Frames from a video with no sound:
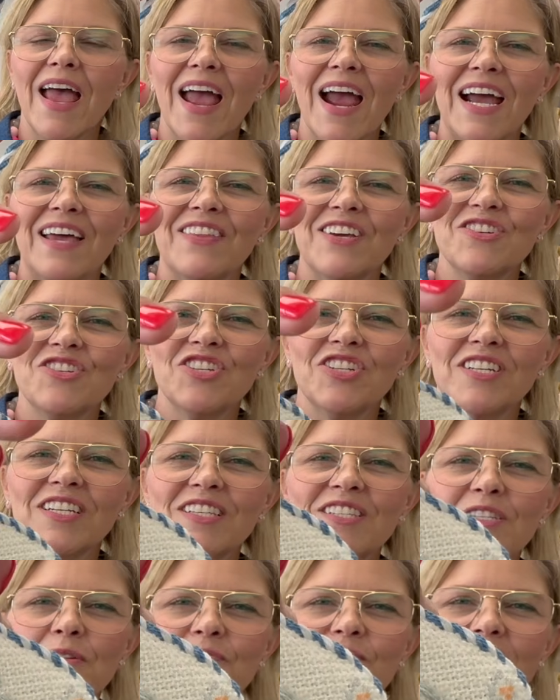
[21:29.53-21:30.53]
And then she
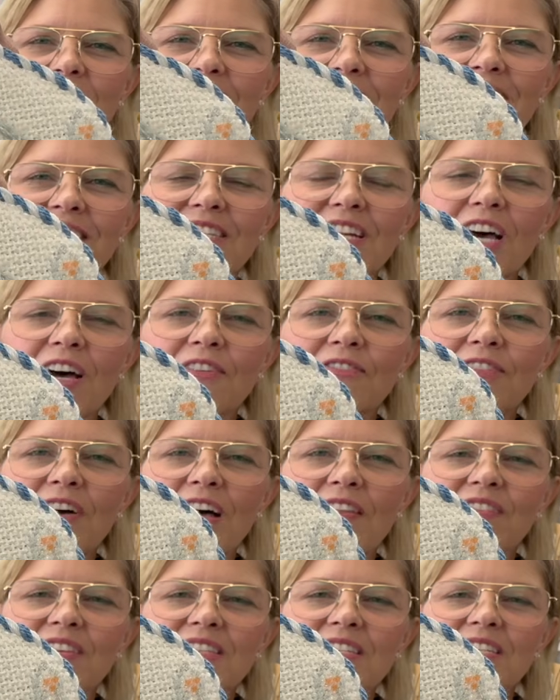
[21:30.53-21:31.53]
did some fuzzy stuff
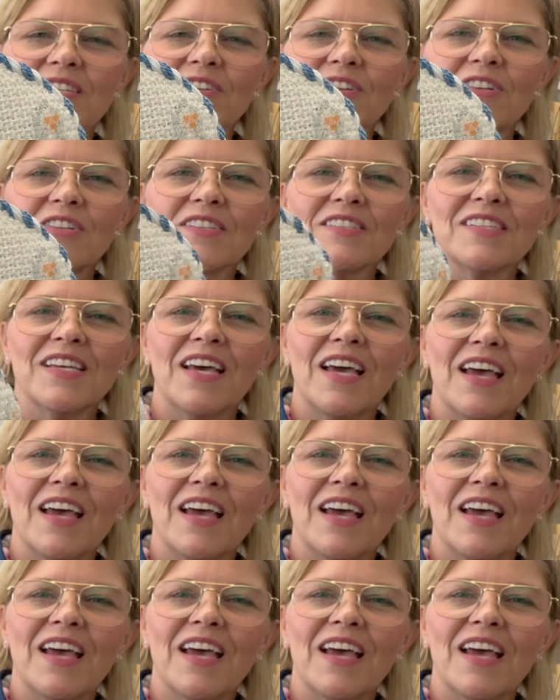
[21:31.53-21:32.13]
on the seagulls.